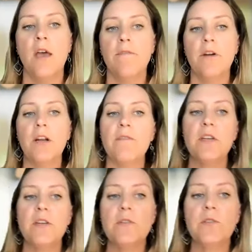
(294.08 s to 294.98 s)
For
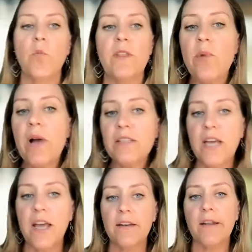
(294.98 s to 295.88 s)
interviews, when they're well
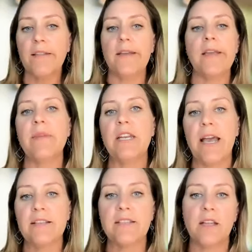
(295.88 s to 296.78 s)
done, they can be an
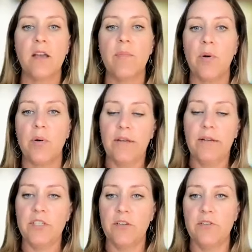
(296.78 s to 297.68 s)
excellent component
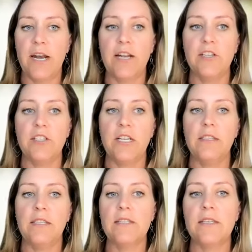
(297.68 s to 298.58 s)
to your
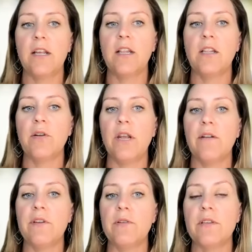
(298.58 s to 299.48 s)
strategy. These can include
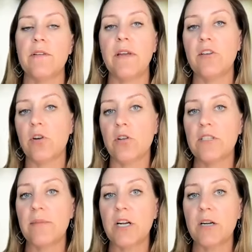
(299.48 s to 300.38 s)
interviews of internal
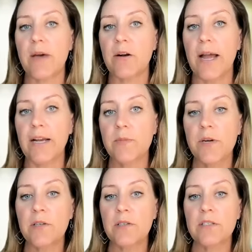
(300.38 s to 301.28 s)
subject matter
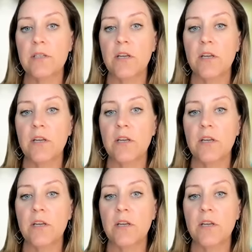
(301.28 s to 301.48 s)
experts,